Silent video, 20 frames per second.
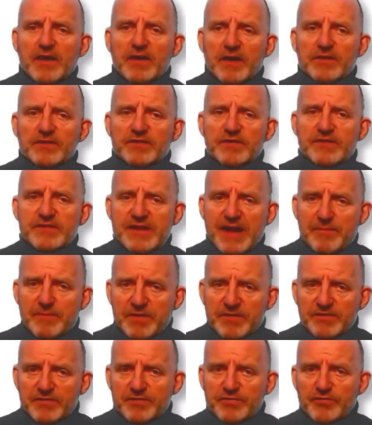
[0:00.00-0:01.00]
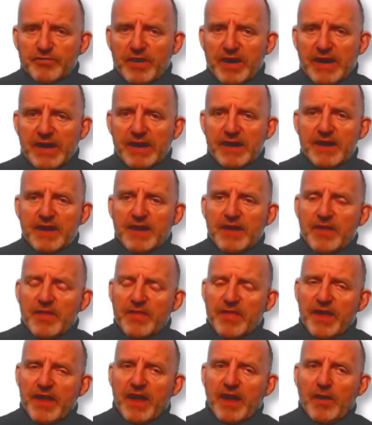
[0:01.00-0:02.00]
to demonstrate
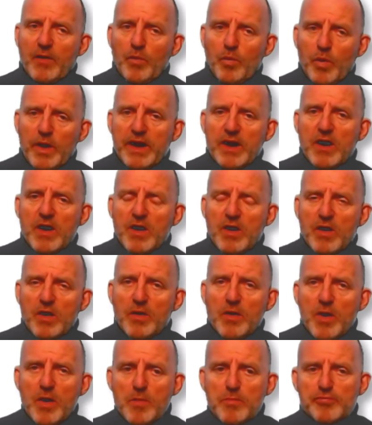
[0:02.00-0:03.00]
that we are